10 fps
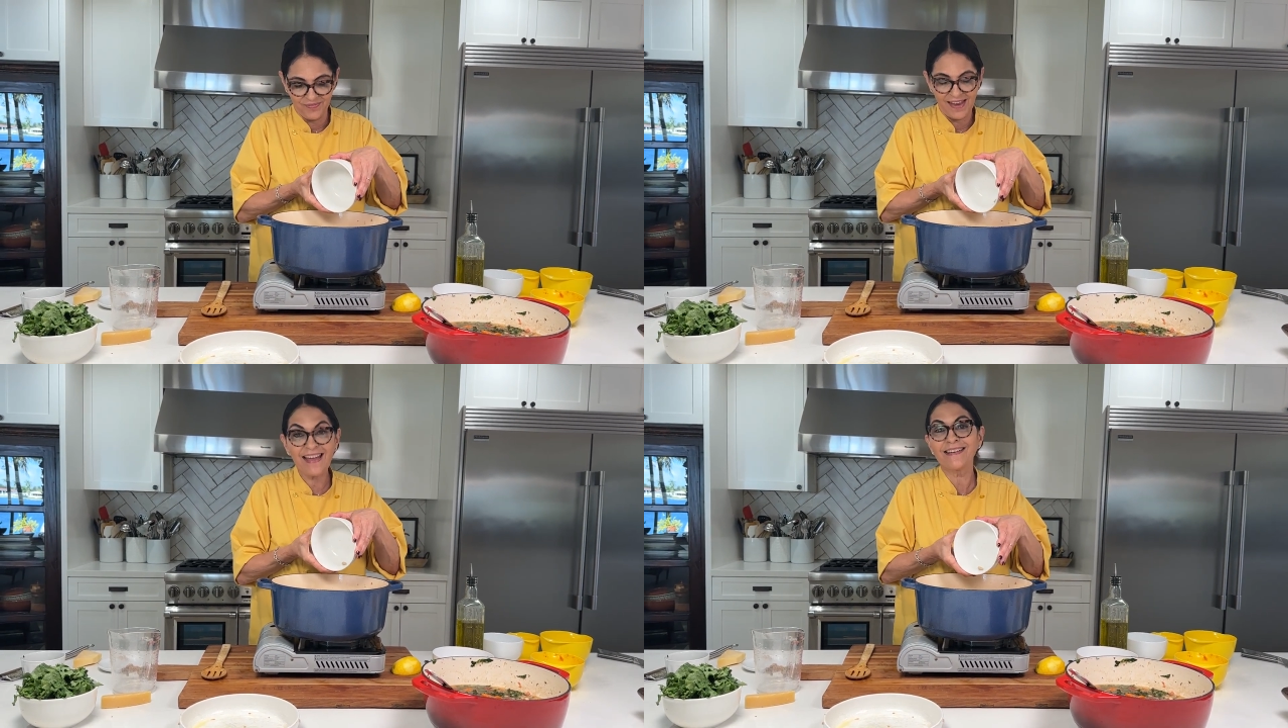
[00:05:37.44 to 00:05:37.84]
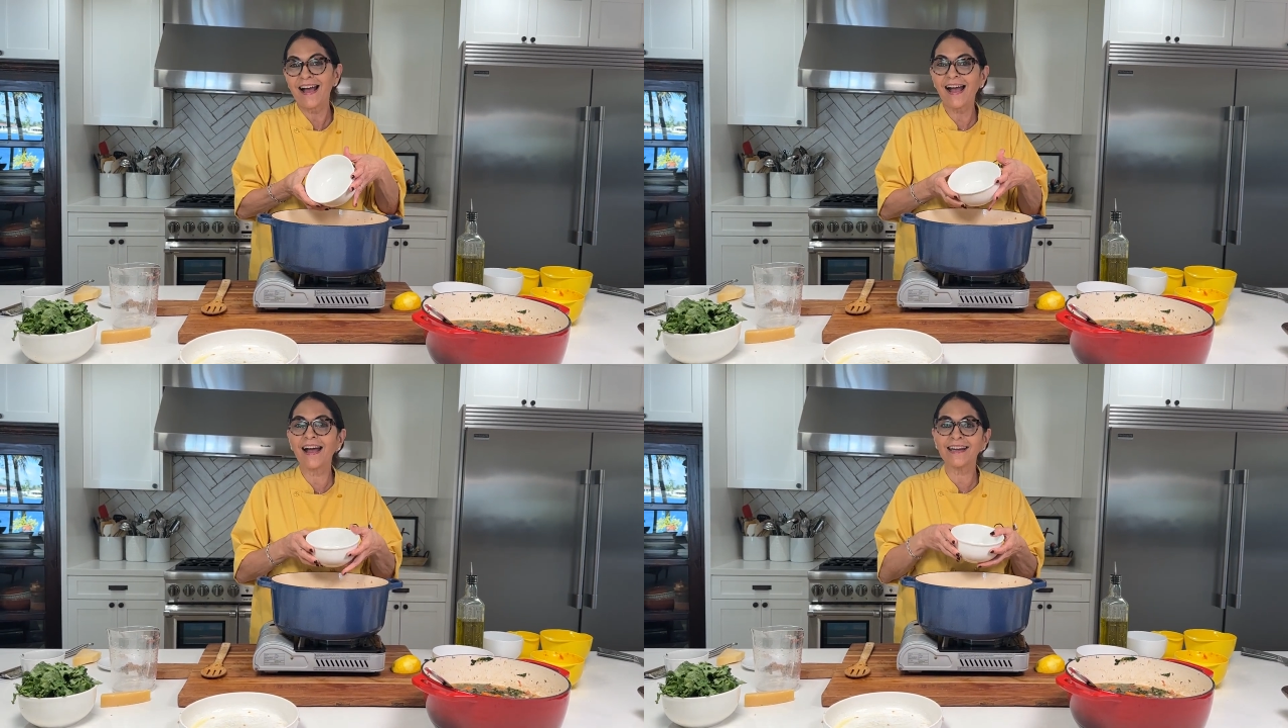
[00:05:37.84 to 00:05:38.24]
and
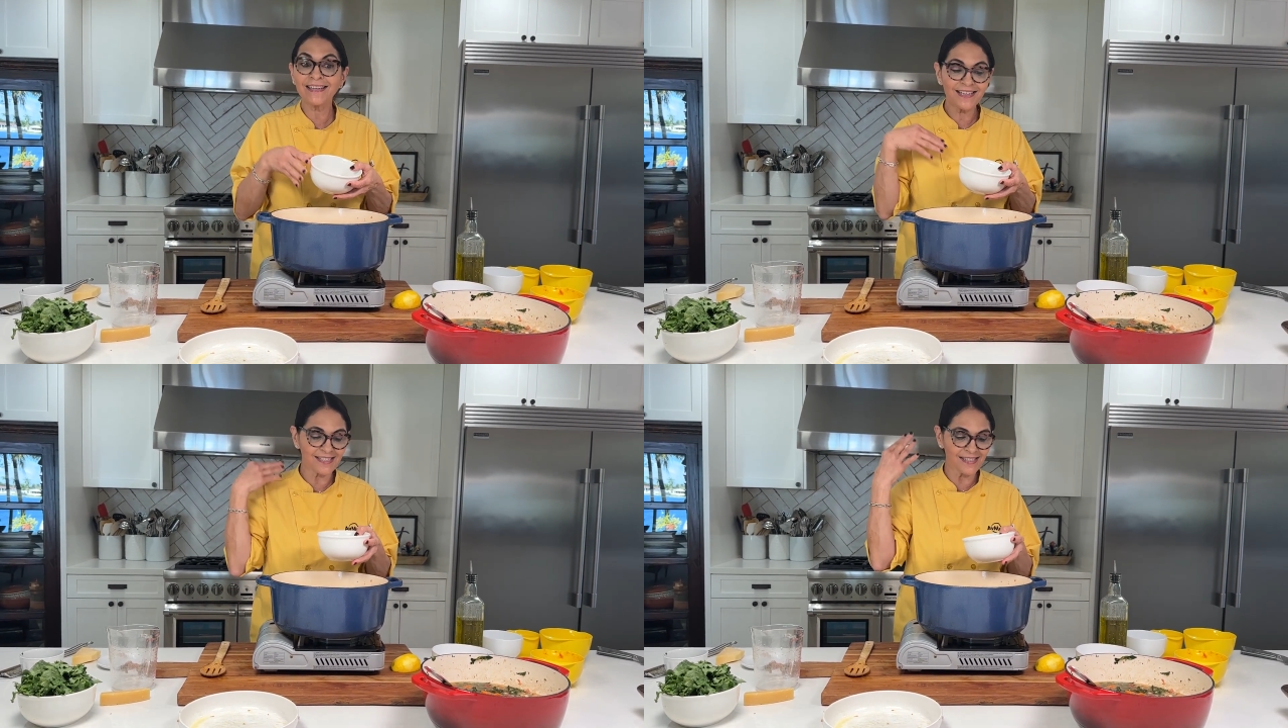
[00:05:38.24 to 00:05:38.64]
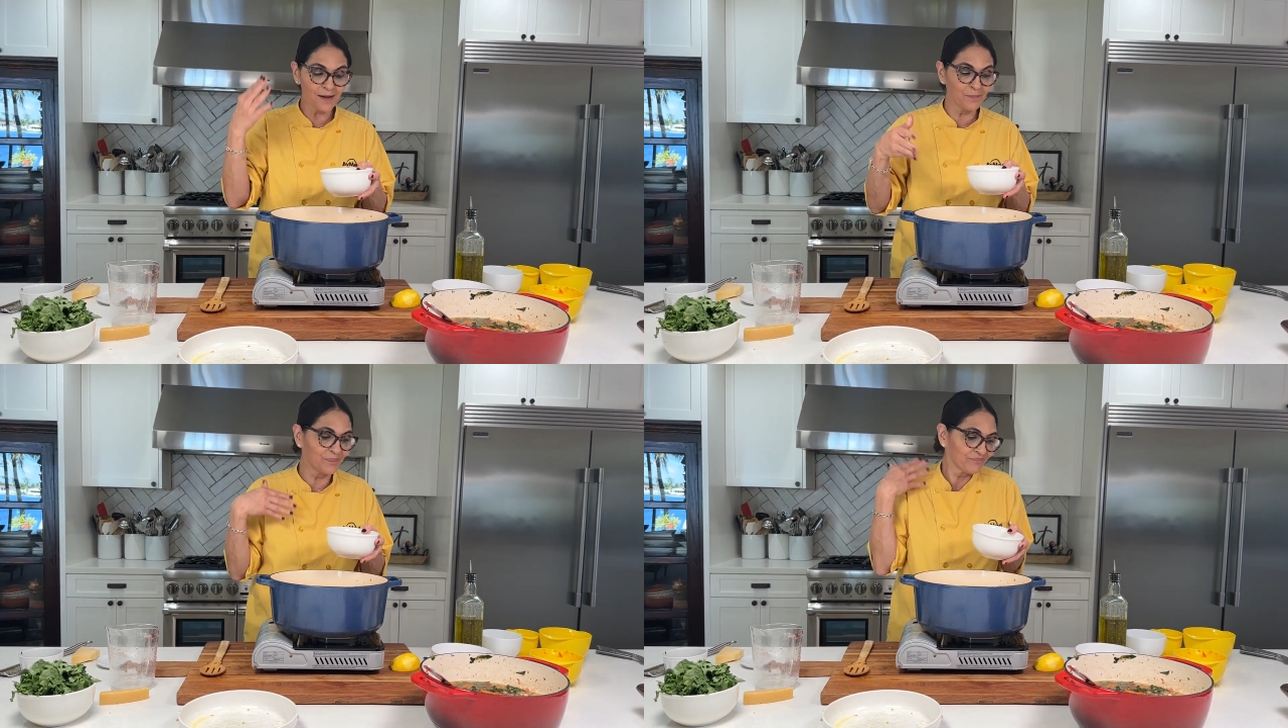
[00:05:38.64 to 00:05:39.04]
add
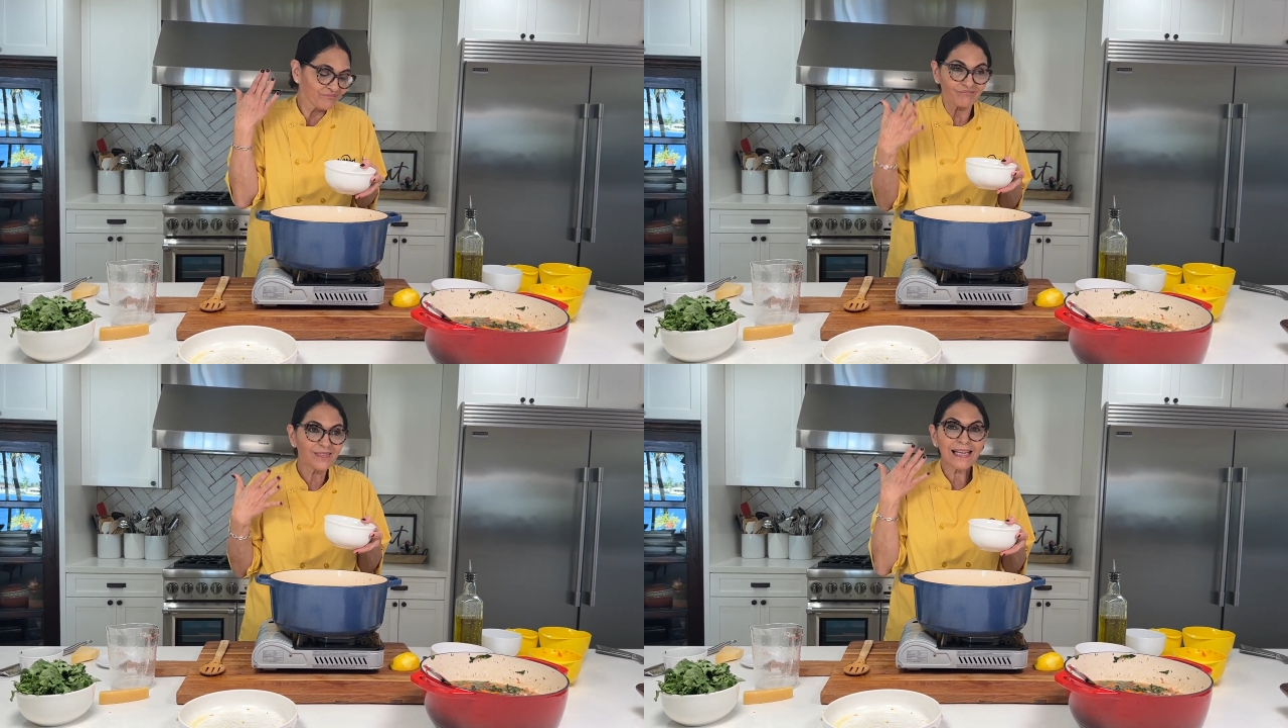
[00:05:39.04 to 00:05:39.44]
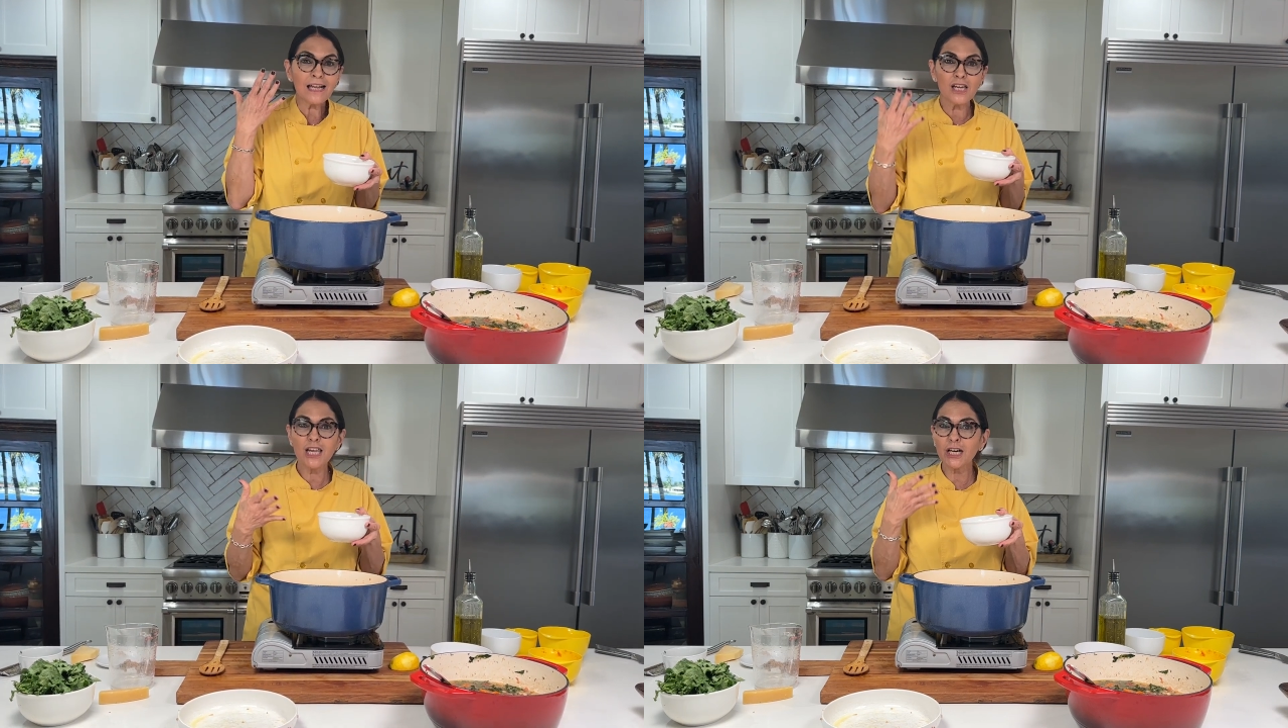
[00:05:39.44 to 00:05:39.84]
some
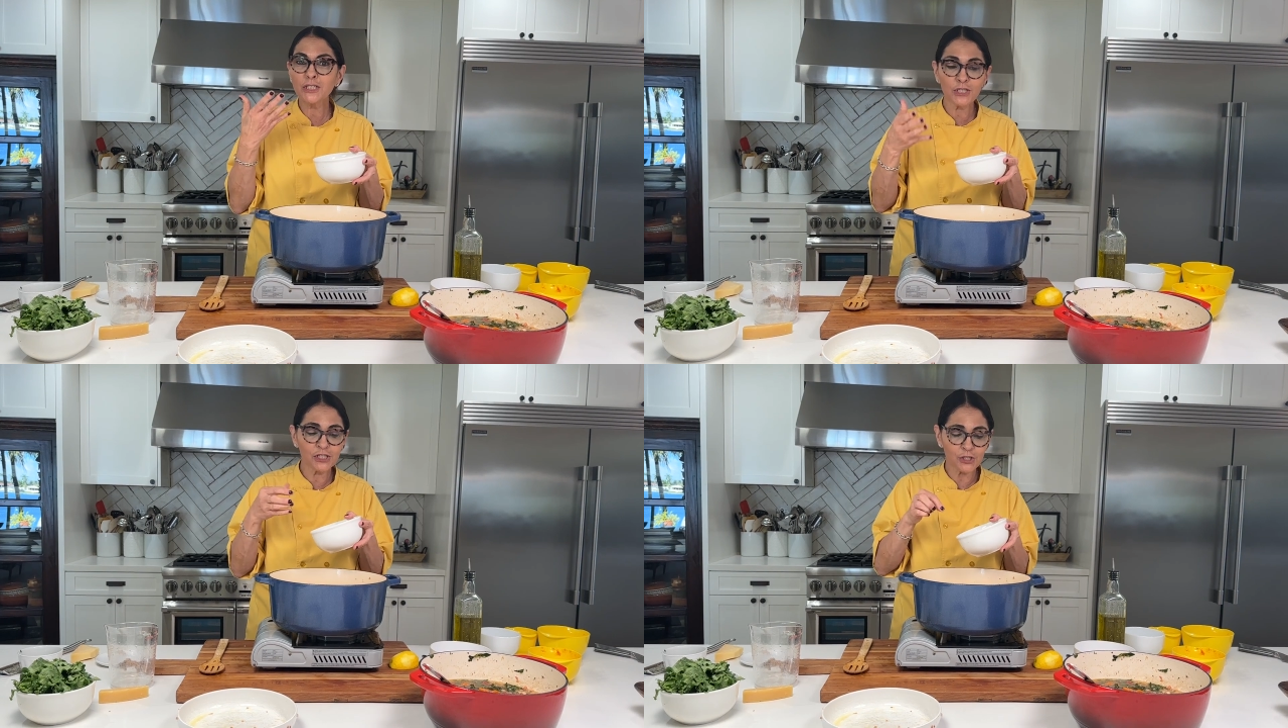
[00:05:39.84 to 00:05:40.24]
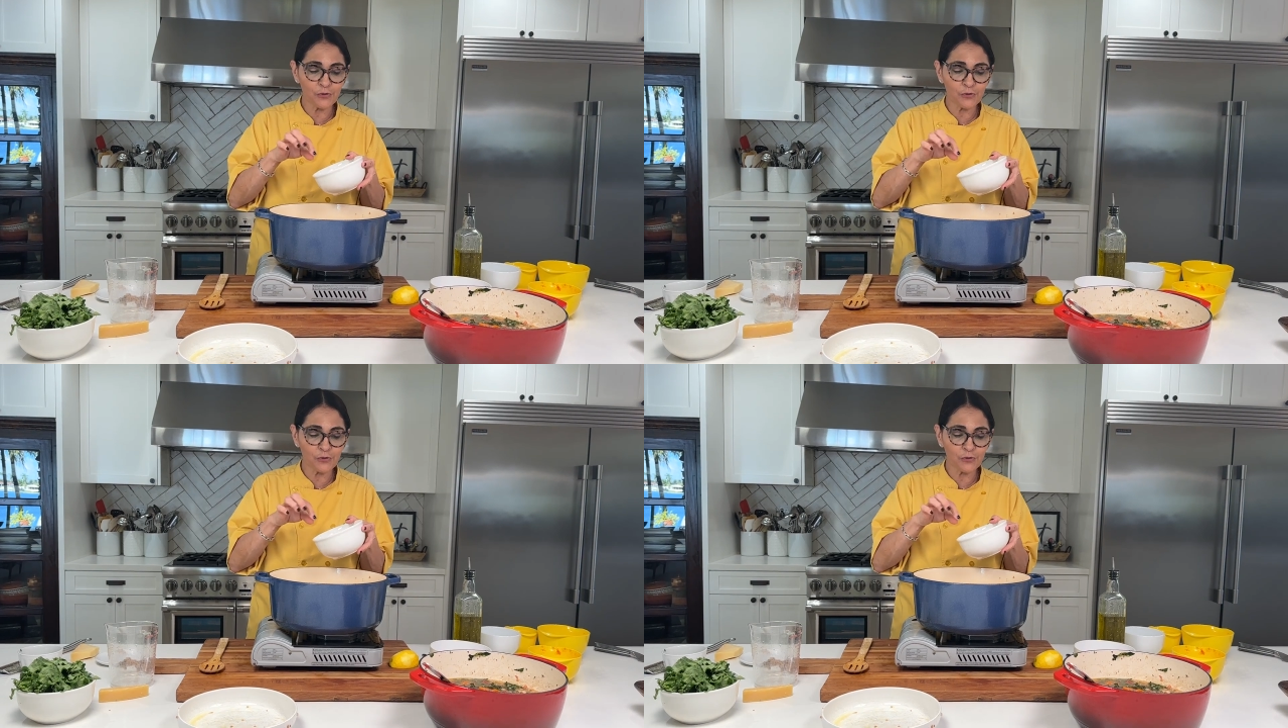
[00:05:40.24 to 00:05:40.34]
luscious